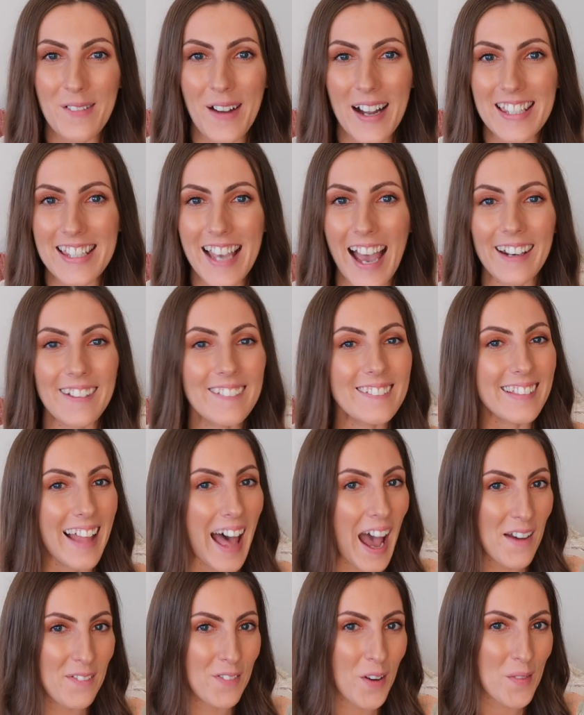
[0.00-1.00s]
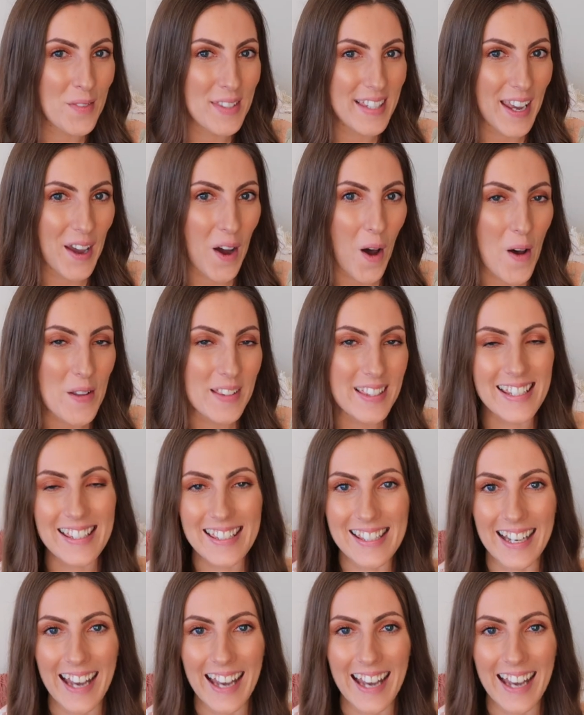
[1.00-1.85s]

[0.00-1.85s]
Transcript: my channel Life of Zeons.